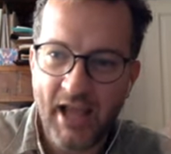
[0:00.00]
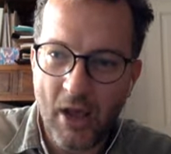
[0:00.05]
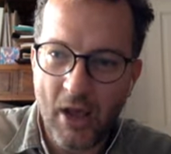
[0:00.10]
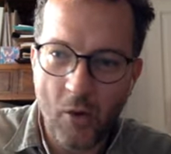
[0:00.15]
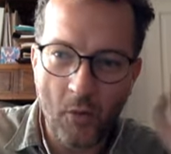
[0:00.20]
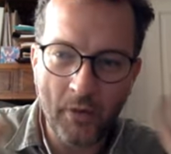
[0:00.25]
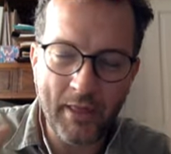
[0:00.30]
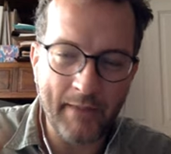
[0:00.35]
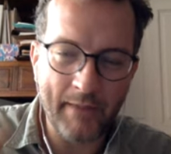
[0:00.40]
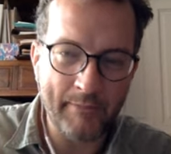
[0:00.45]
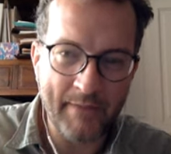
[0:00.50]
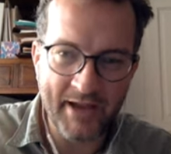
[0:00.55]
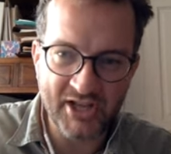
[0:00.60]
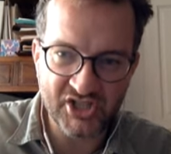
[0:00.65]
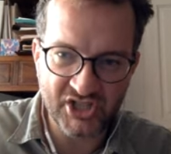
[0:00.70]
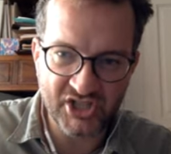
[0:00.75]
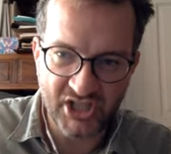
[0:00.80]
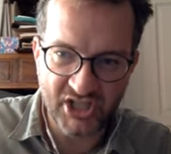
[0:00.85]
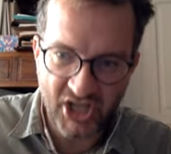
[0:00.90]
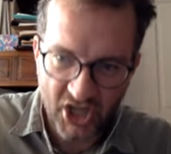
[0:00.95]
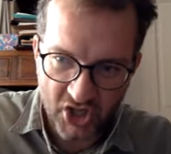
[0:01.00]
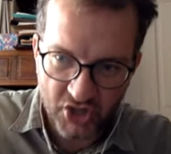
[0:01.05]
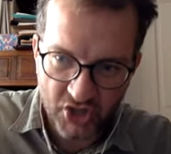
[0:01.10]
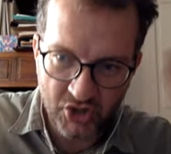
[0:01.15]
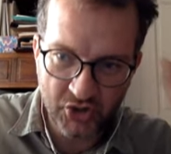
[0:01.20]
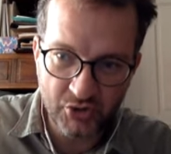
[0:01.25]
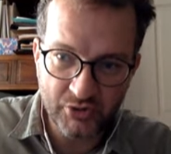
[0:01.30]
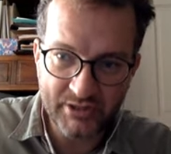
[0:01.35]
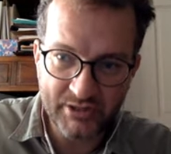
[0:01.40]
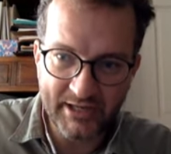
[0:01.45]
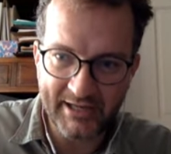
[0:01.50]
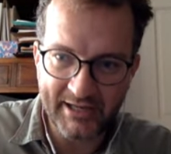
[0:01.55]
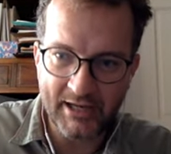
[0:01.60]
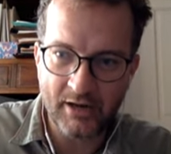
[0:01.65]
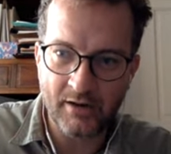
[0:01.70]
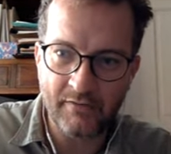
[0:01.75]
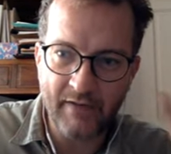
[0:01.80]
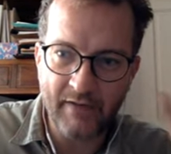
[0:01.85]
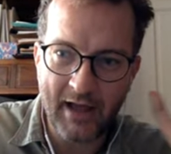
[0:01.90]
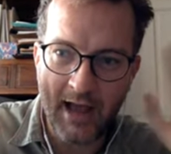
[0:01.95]
All that magic, you take care
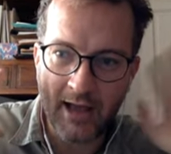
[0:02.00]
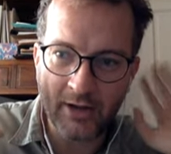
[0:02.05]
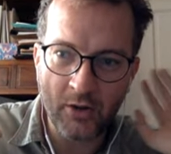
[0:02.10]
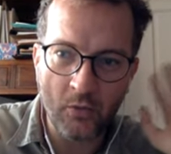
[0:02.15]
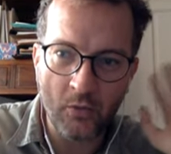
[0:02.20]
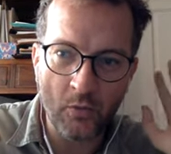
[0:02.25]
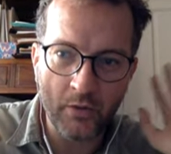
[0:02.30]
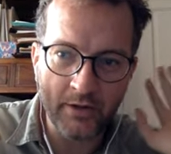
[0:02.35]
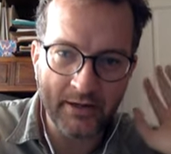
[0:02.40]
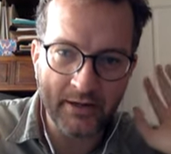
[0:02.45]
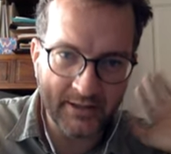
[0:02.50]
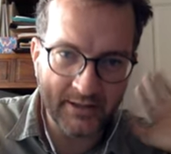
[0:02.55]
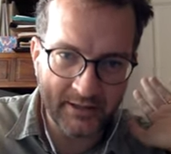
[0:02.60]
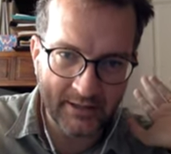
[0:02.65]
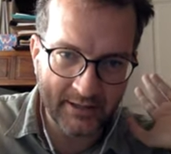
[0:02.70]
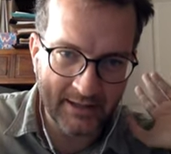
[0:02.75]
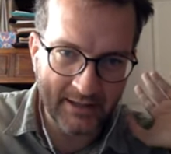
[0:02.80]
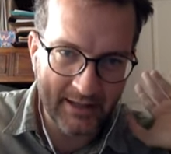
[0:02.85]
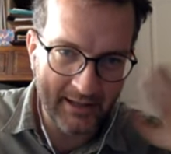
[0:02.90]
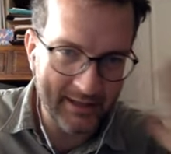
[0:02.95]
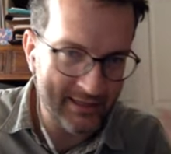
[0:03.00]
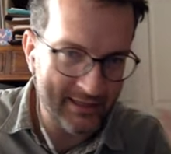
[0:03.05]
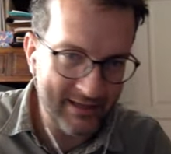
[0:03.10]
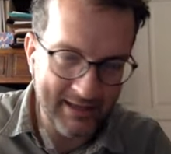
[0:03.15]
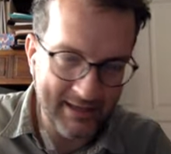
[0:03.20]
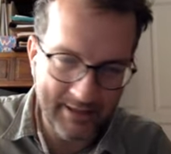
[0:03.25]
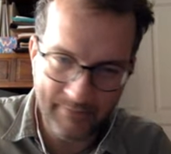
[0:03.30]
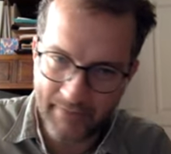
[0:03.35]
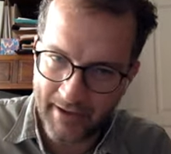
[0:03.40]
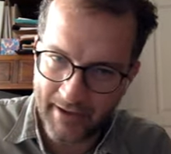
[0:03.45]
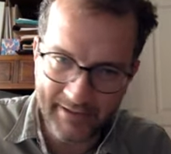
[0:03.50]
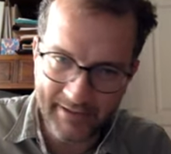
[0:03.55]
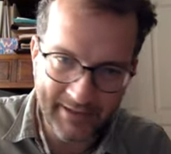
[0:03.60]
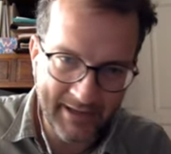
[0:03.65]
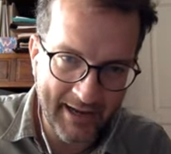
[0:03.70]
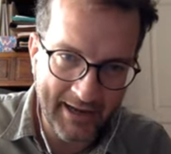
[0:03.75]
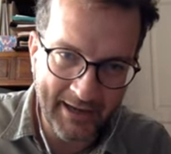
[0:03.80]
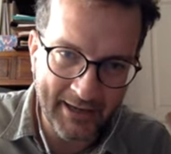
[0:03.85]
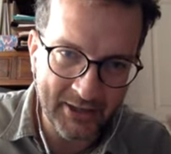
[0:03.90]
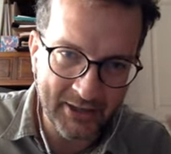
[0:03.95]
of it. I don't want to think about it,
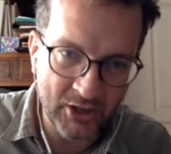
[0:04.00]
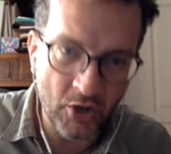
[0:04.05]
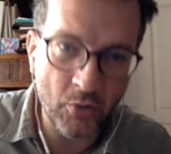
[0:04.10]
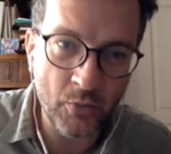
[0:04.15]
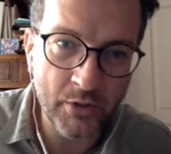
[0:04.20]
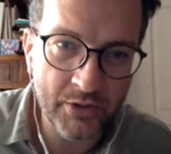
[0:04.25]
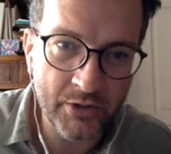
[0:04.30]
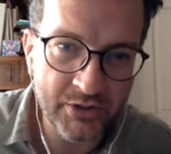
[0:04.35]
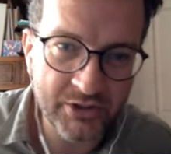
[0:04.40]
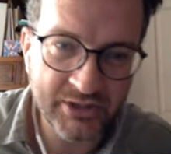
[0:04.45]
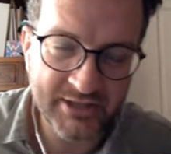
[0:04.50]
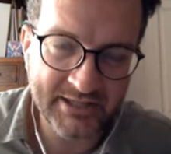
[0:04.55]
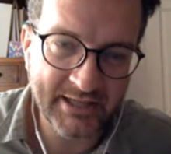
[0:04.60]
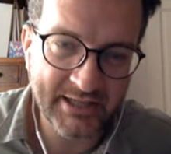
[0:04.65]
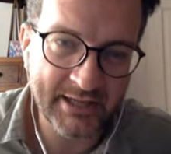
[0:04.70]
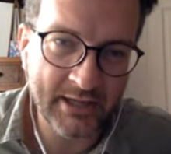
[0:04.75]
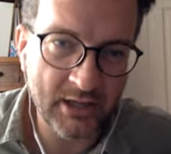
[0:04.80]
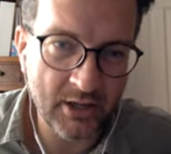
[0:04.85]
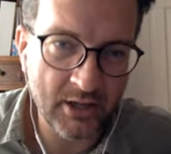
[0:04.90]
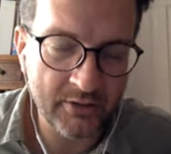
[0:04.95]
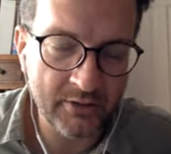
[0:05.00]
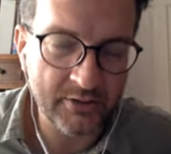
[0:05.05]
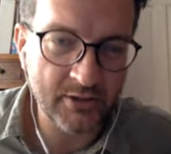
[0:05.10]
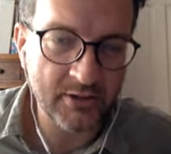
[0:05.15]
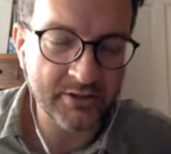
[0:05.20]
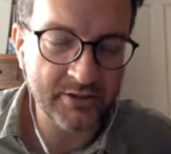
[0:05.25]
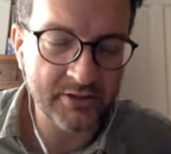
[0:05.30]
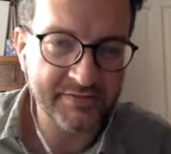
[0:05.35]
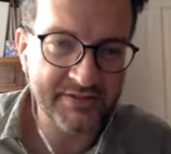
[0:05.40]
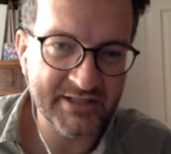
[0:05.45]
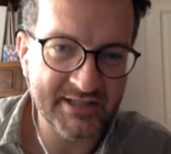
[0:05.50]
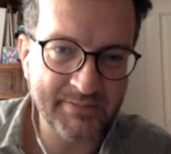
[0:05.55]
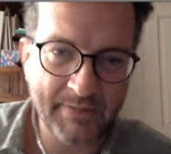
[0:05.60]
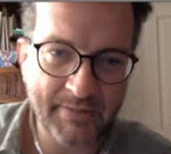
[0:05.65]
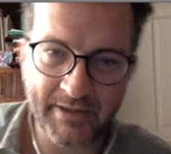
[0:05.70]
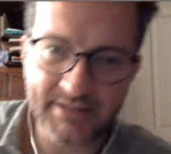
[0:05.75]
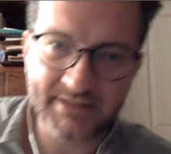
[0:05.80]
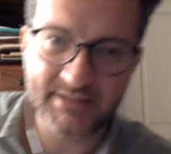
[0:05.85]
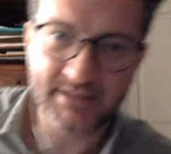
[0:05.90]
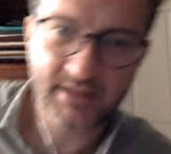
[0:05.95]
and I don't want you to take lots of disk
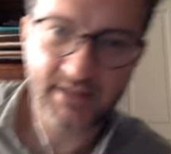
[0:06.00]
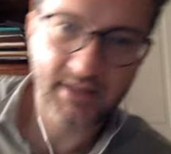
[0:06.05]
space.